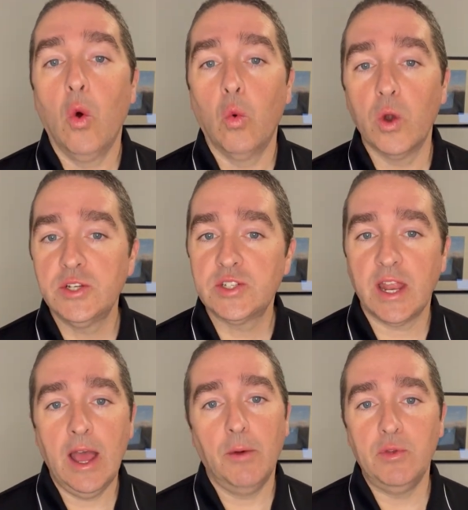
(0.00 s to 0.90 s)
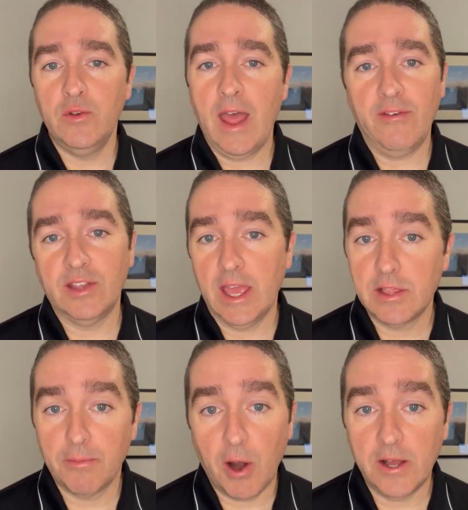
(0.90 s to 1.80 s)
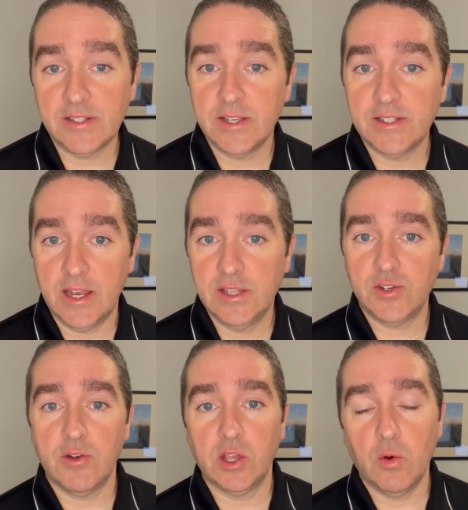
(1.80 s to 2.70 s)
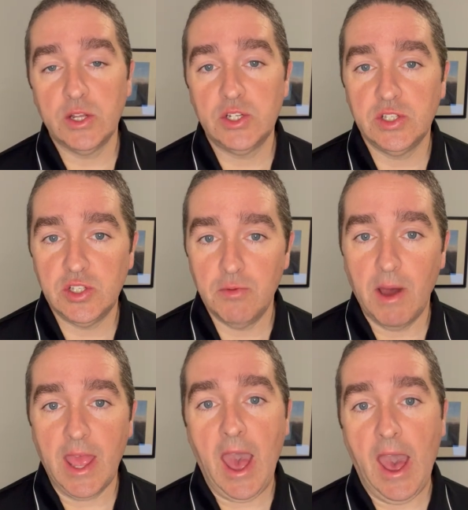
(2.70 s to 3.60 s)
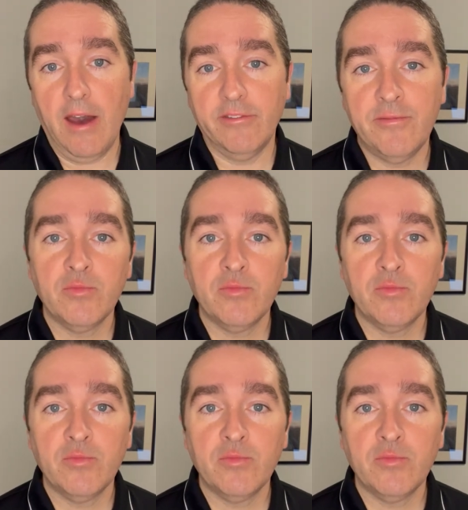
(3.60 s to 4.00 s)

We're just going to help you navigate the process and answer any questions you might have.